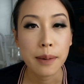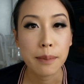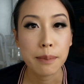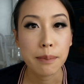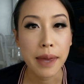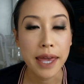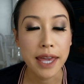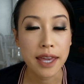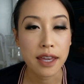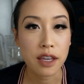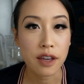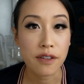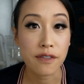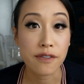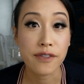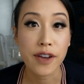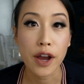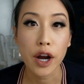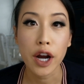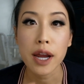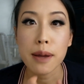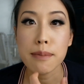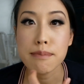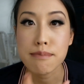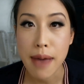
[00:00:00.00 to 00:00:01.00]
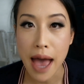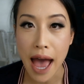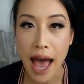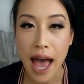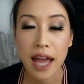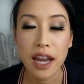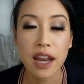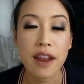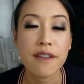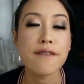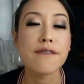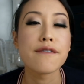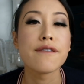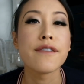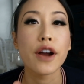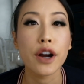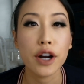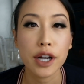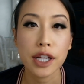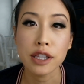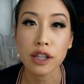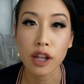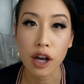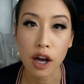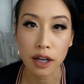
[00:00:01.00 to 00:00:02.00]
making it very matte and
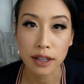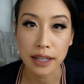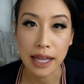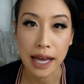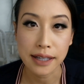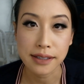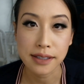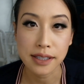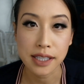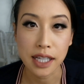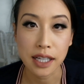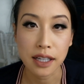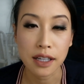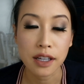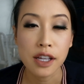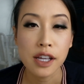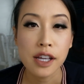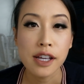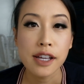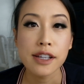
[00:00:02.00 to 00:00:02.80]
very long lasting.